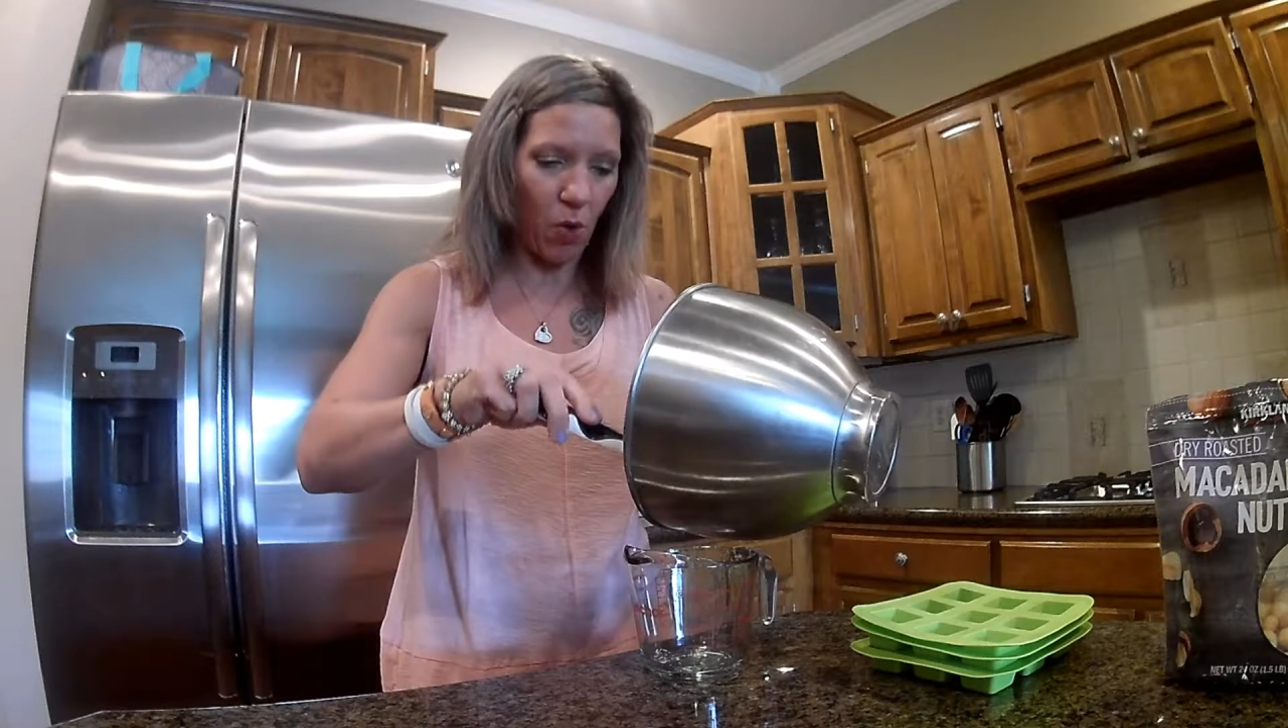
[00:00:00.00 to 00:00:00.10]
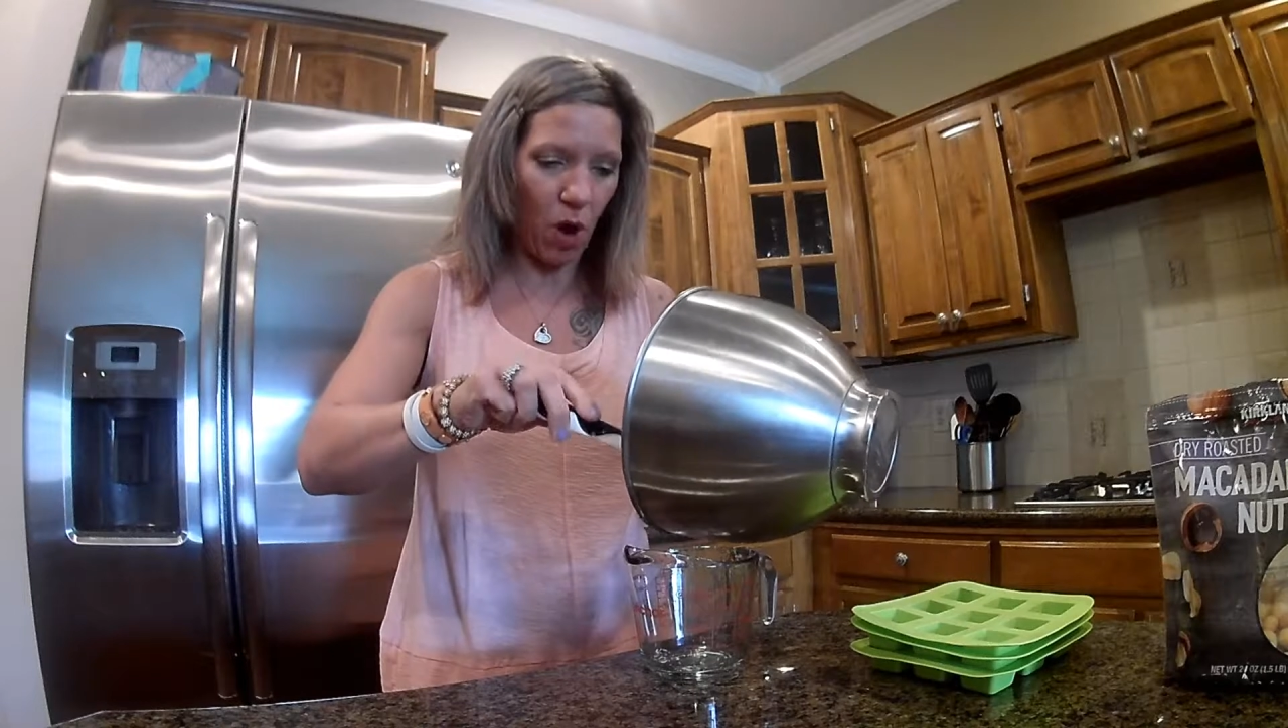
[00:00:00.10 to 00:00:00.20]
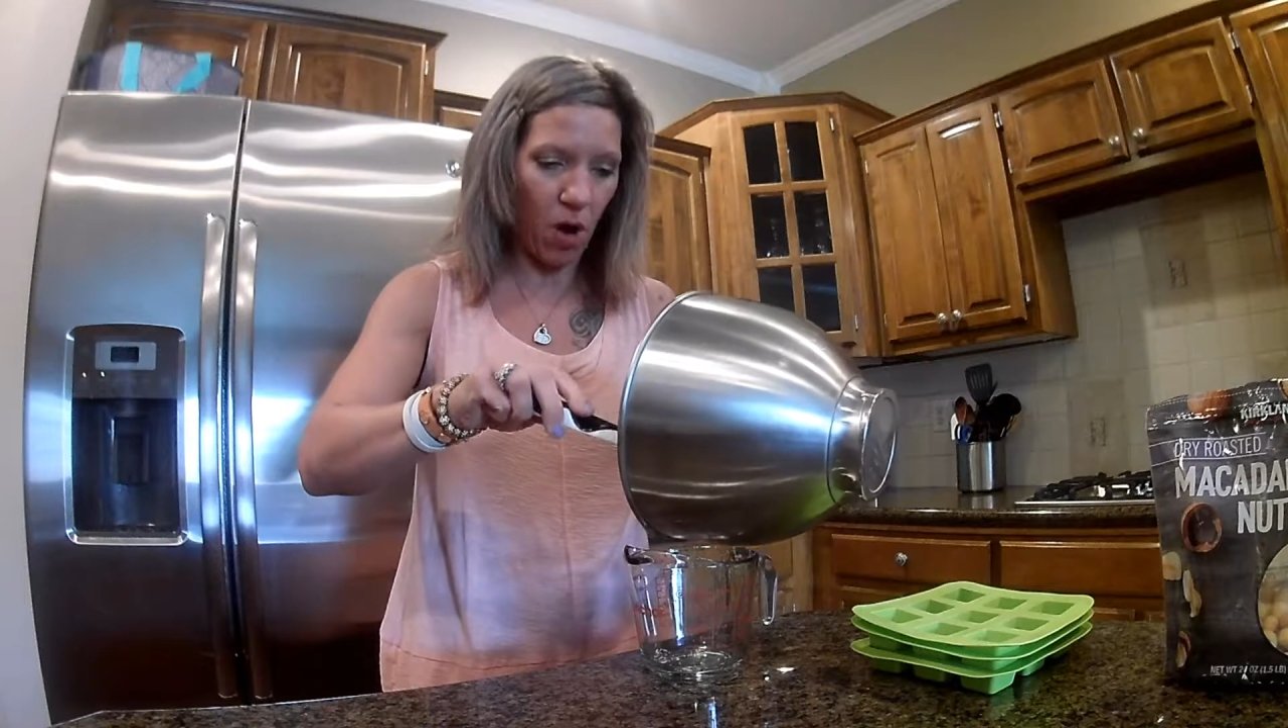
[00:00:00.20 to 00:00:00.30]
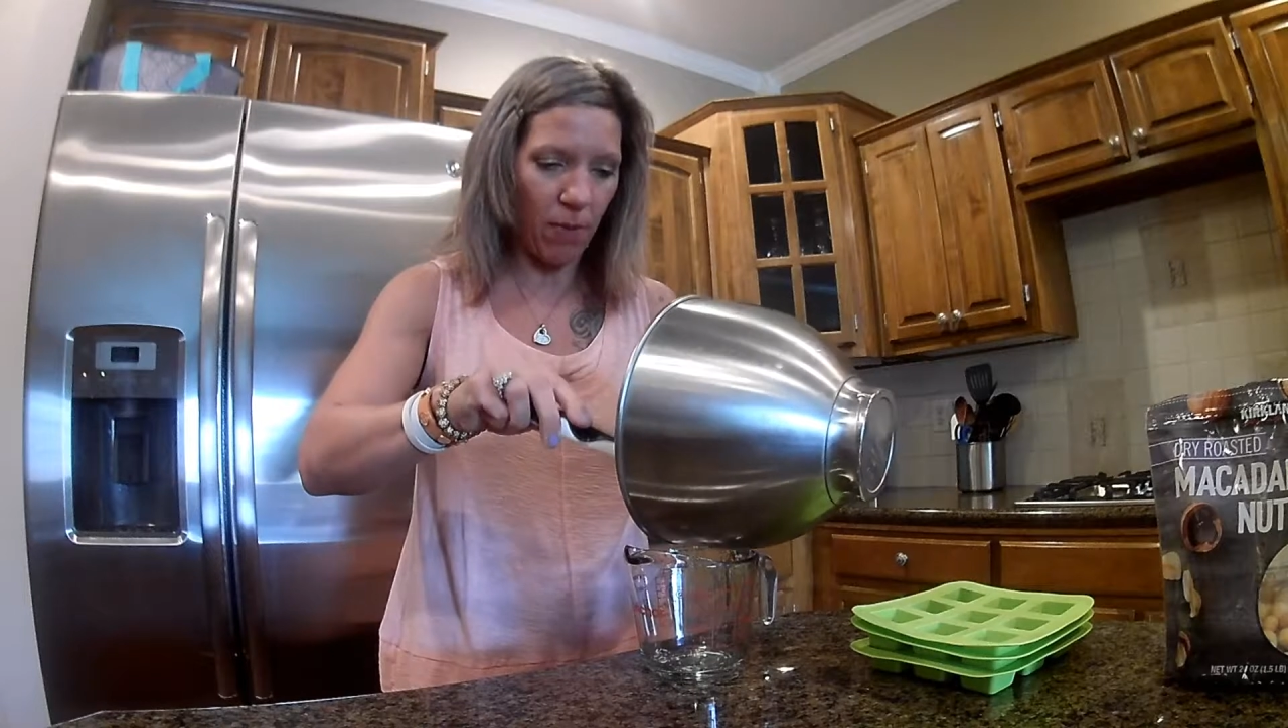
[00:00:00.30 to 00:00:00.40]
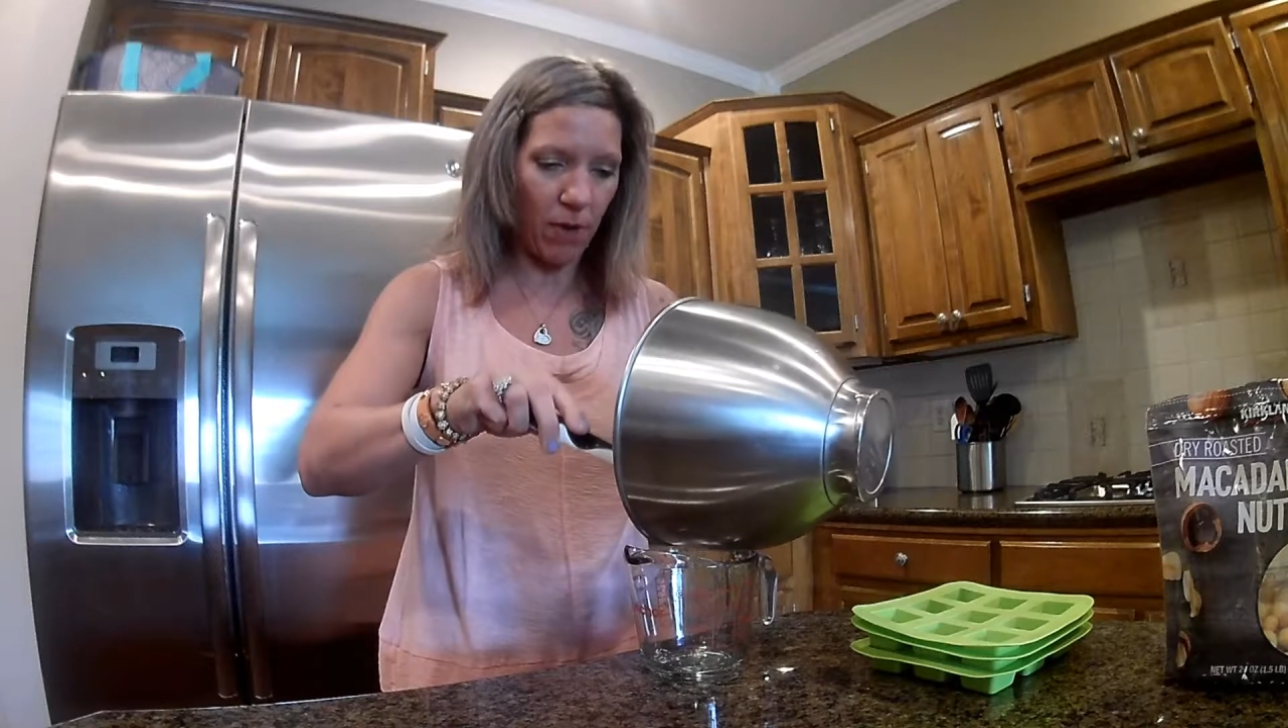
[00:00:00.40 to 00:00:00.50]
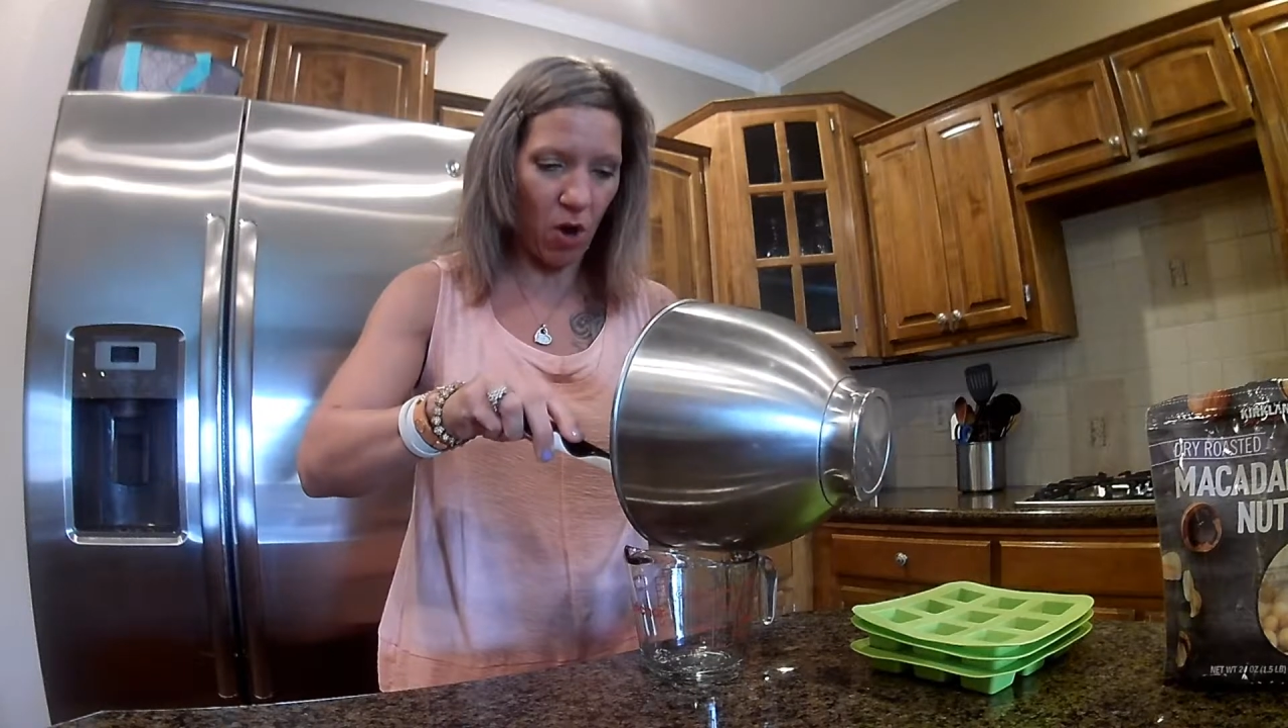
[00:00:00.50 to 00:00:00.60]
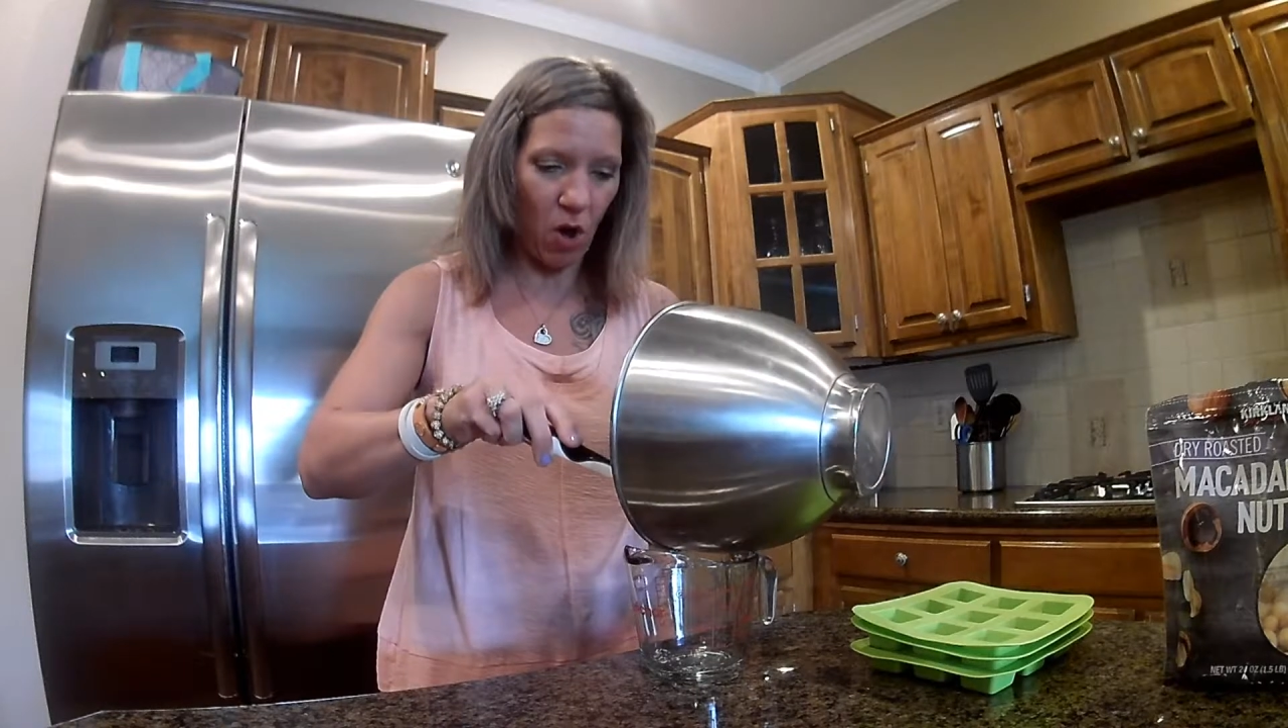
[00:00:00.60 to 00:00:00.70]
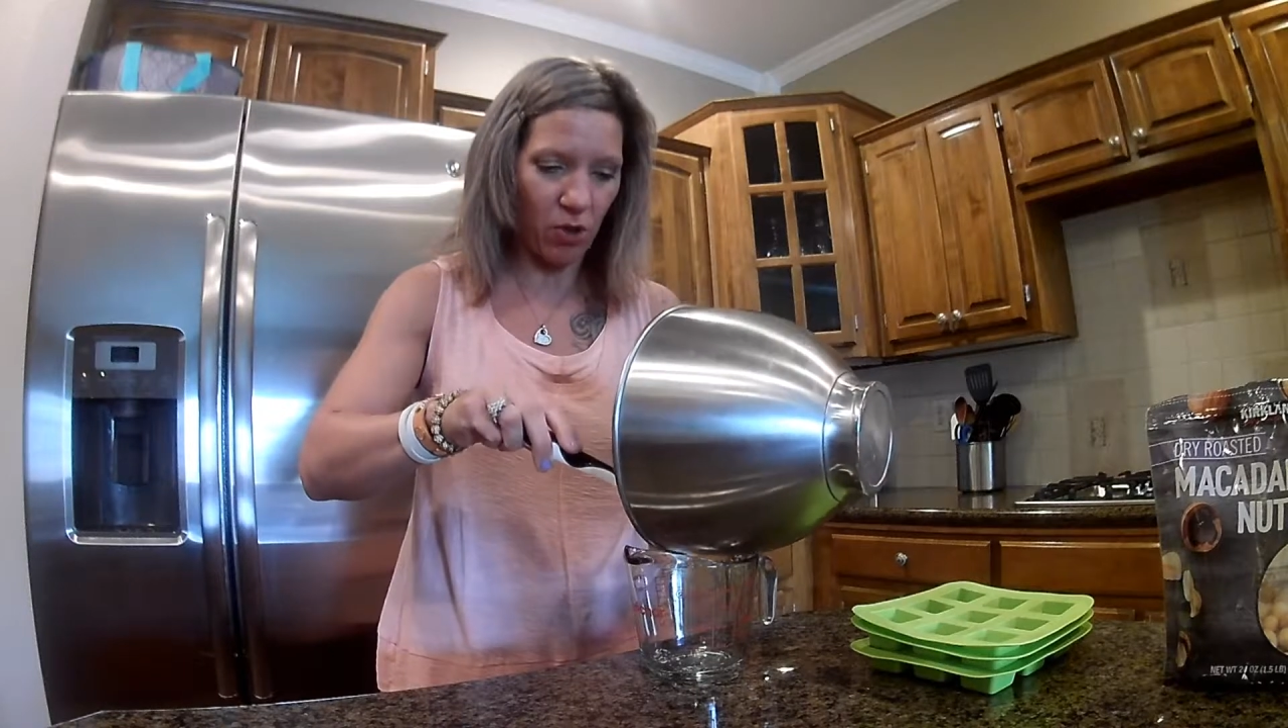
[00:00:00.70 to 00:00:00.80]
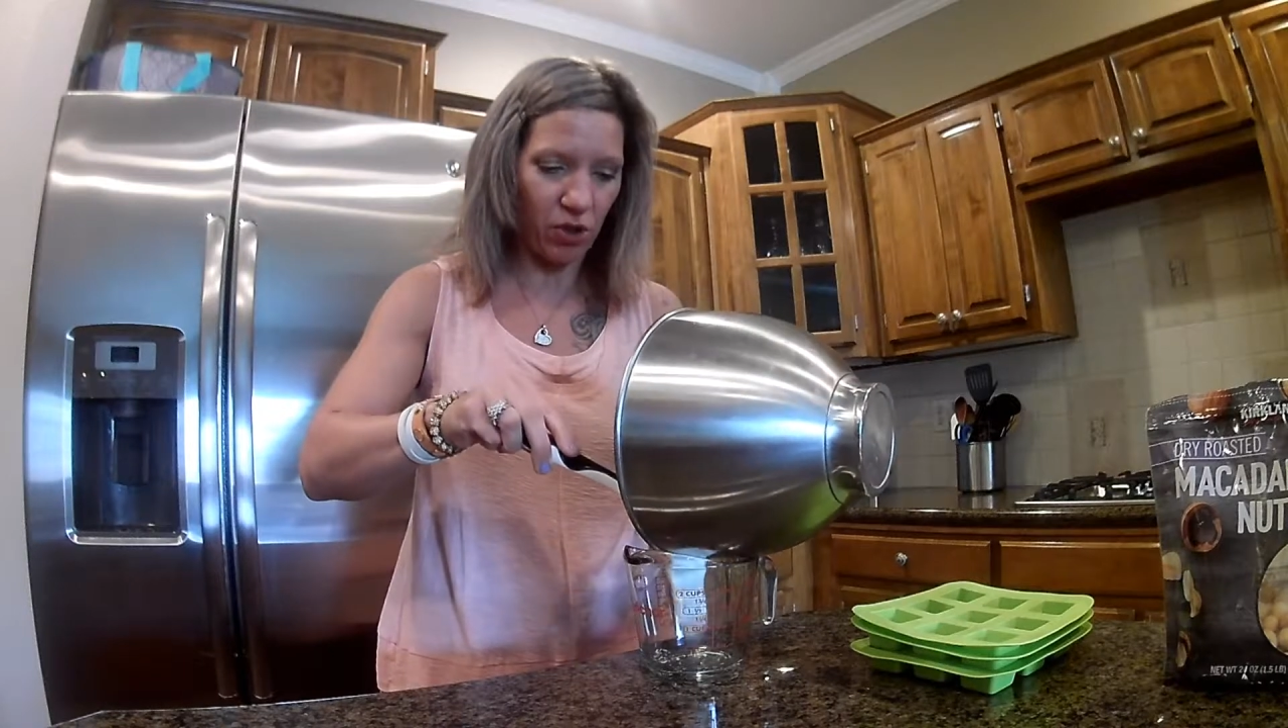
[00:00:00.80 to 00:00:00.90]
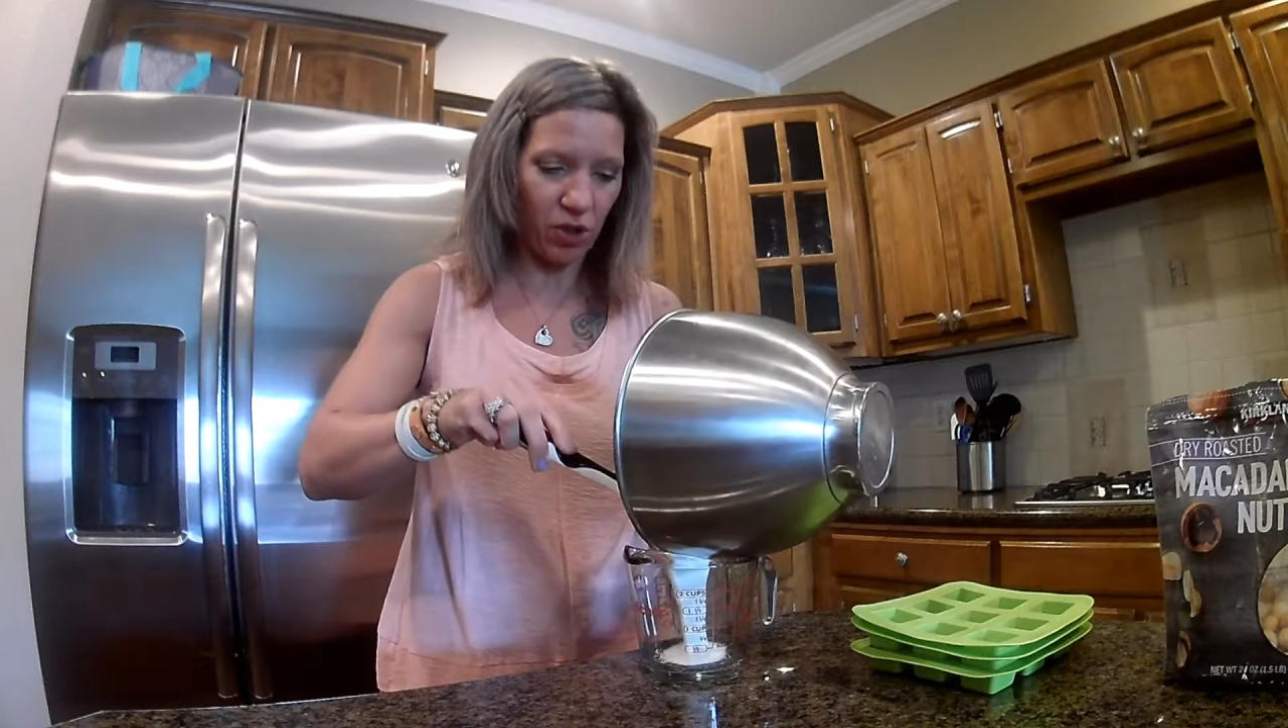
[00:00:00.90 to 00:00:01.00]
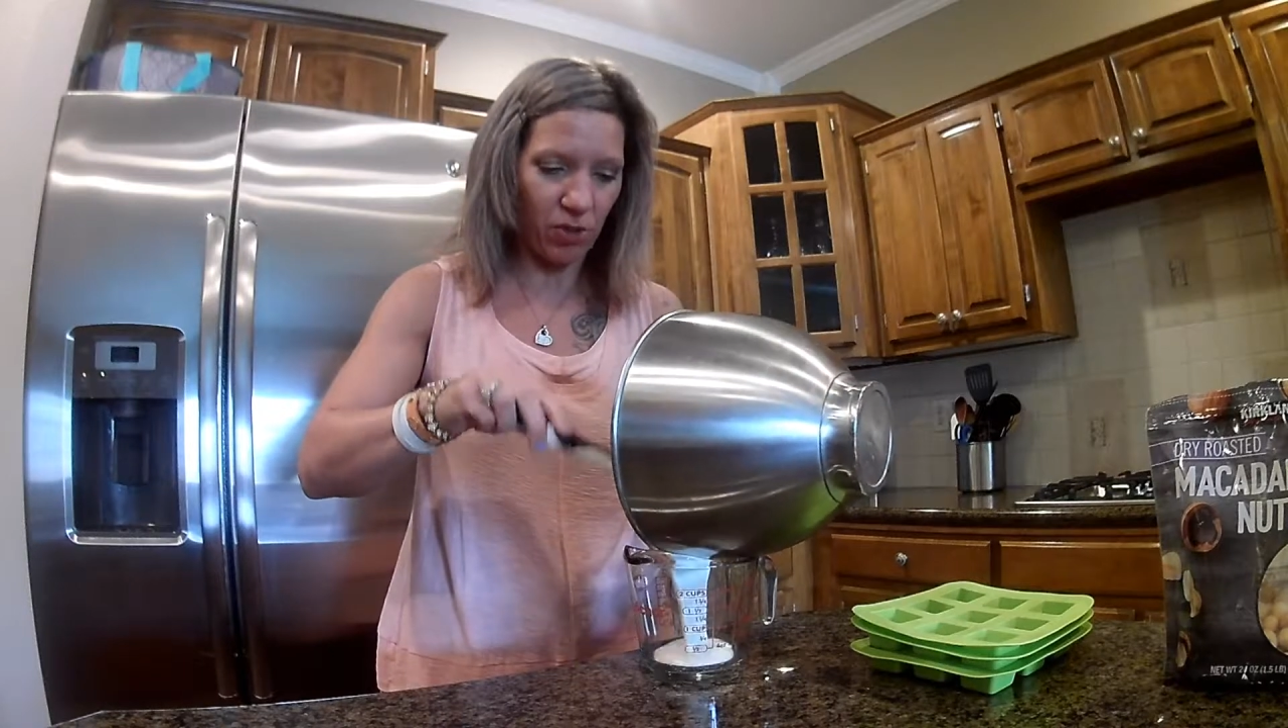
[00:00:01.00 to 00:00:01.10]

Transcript: common knowledge